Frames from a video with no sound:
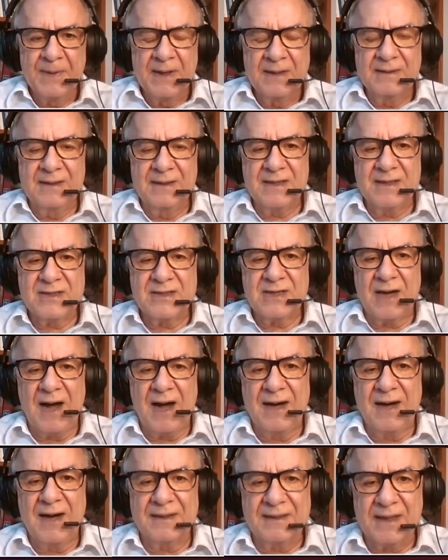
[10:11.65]
this
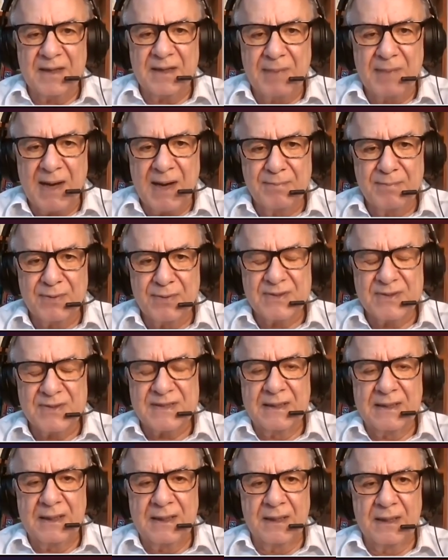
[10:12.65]
article by Bruce
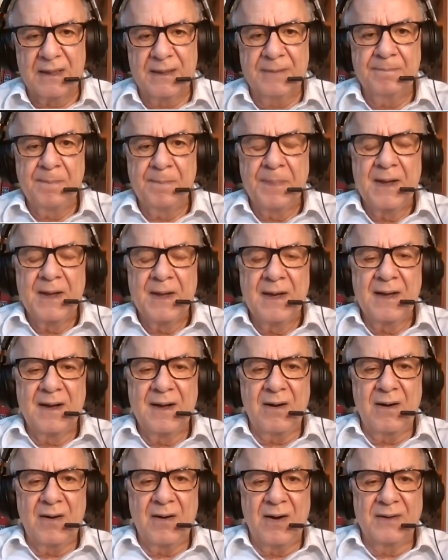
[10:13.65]
Gilley
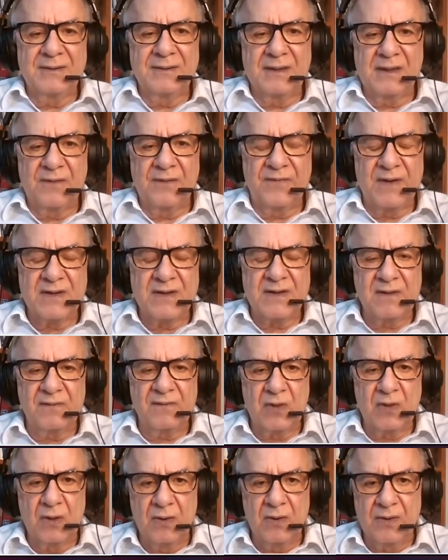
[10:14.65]
uh, on the defense
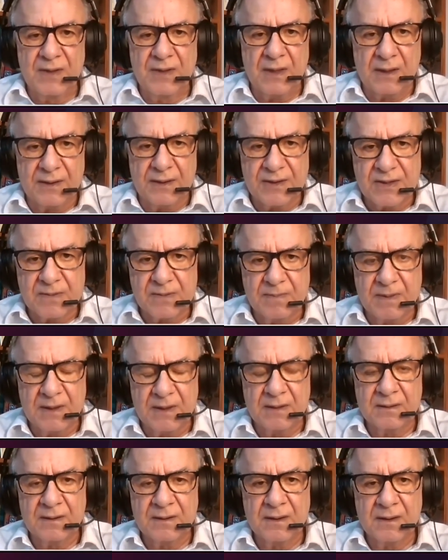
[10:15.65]
of colonialism
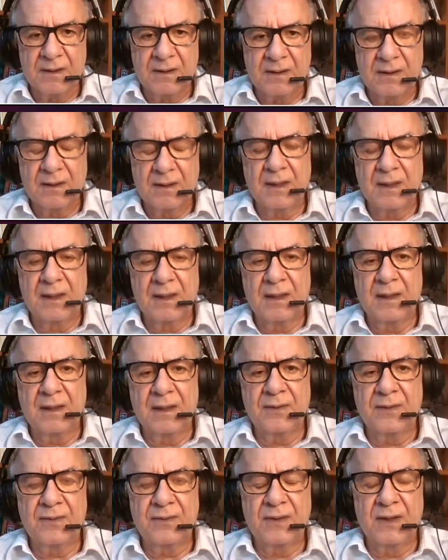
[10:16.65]
in the
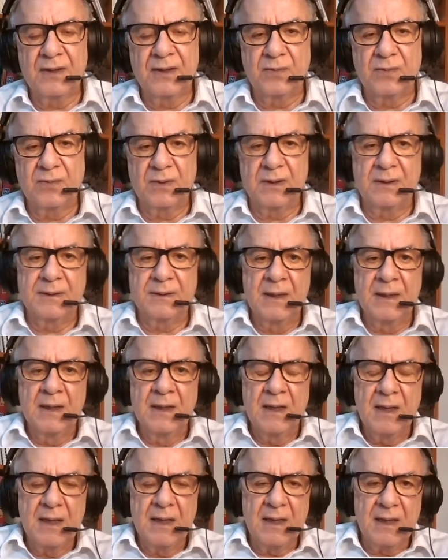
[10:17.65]
uh, Third World
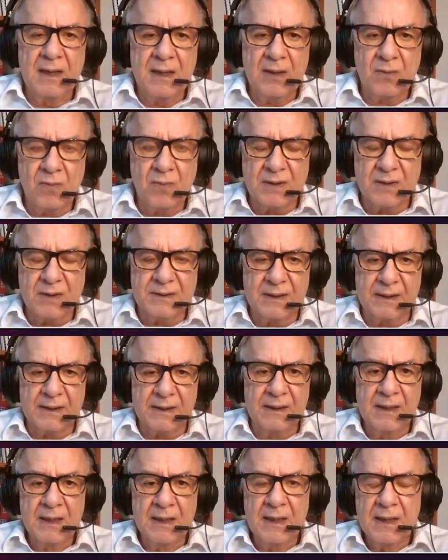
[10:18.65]
uh, Quarterly.